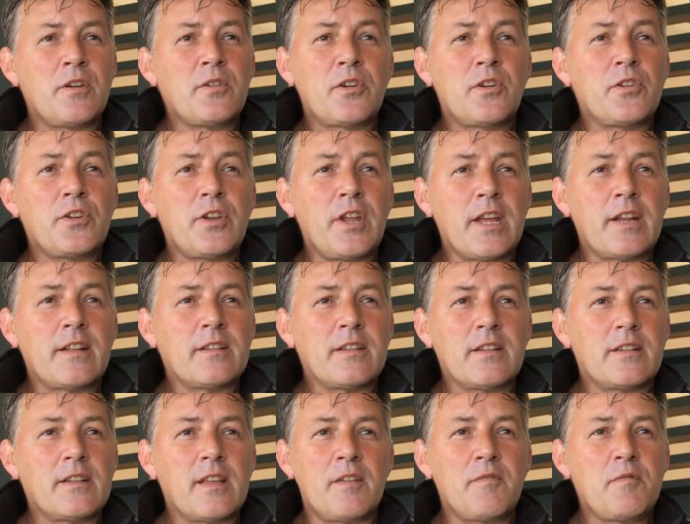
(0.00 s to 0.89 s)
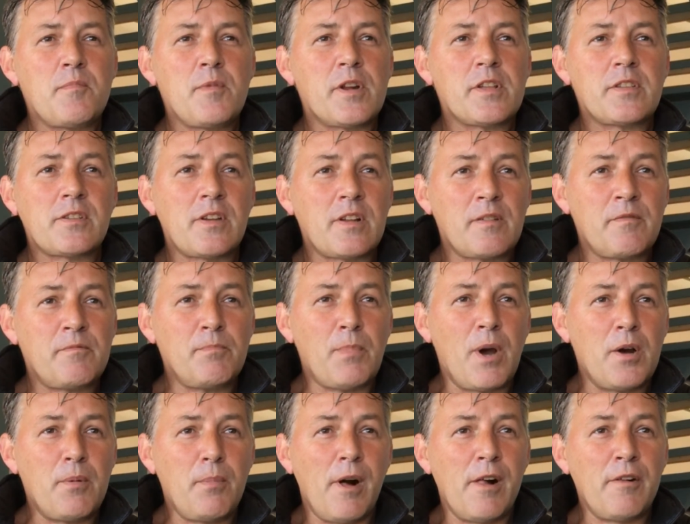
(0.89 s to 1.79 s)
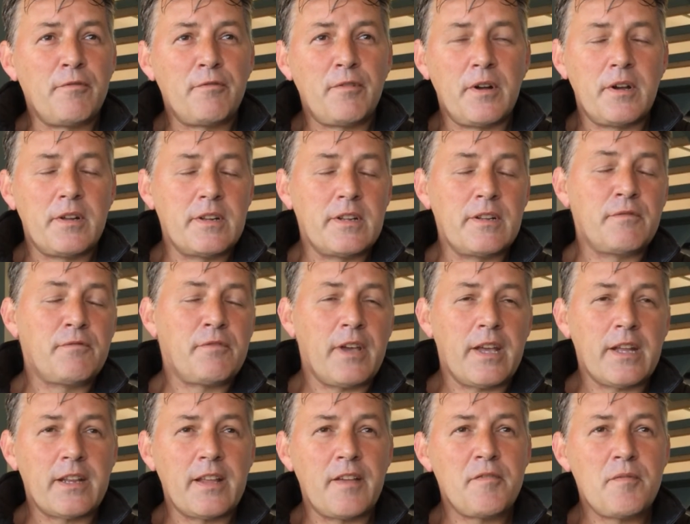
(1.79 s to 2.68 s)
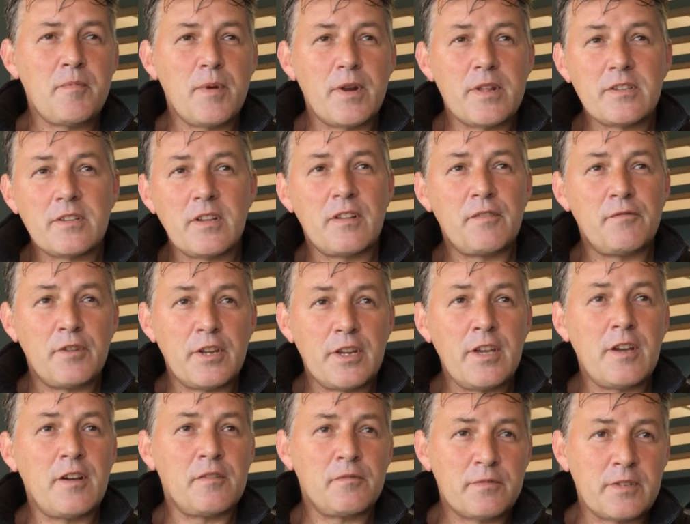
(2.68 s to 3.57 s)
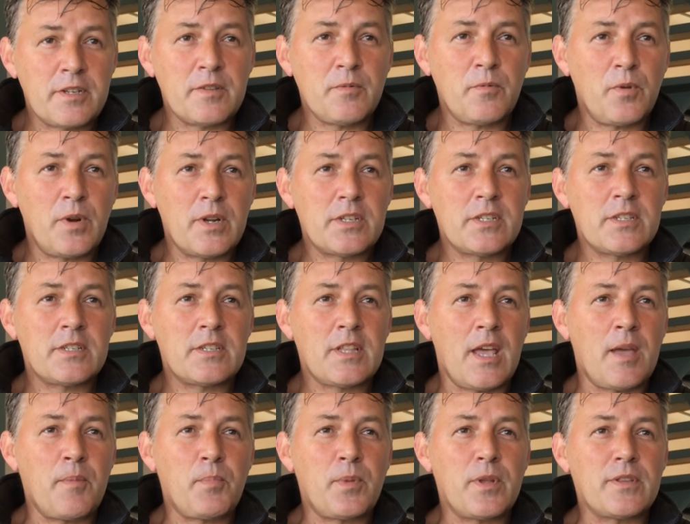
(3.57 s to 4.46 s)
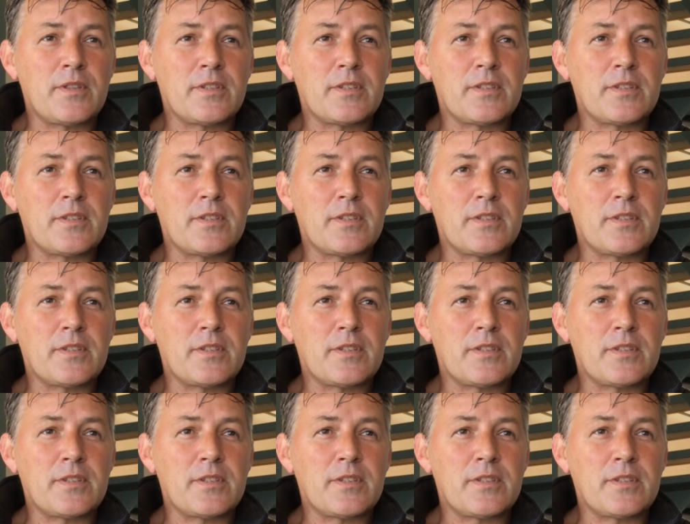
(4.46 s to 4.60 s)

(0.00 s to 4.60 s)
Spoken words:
connected. Everybody's got a mobile phone. In fact, everybody's got a video of what just happened.